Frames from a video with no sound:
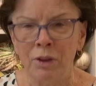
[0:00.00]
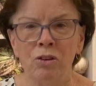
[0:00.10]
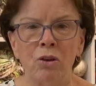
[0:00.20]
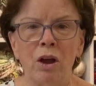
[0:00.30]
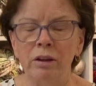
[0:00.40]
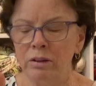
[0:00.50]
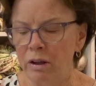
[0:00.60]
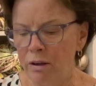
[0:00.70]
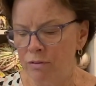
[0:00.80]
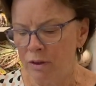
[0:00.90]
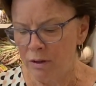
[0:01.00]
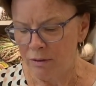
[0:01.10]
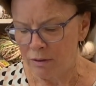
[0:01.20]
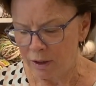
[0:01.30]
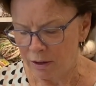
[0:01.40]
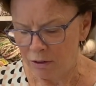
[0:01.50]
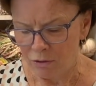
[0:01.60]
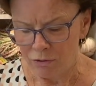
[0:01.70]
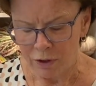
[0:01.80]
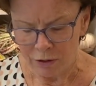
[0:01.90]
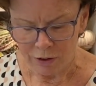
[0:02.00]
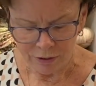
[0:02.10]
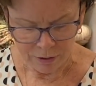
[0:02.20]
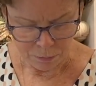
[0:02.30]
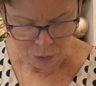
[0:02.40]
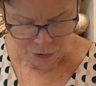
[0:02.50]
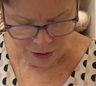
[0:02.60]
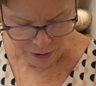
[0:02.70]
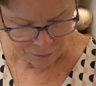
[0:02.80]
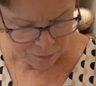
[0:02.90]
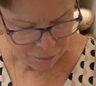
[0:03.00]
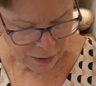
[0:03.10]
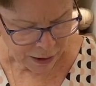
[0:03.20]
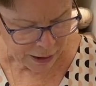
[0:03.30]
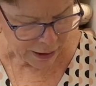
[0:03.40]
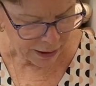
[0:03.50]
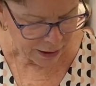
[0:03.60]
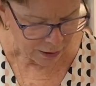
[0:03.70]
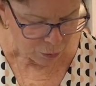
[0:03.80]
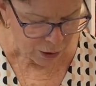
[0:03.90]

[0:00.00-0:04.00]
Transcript: So I love these, and it's a very simple knit. And we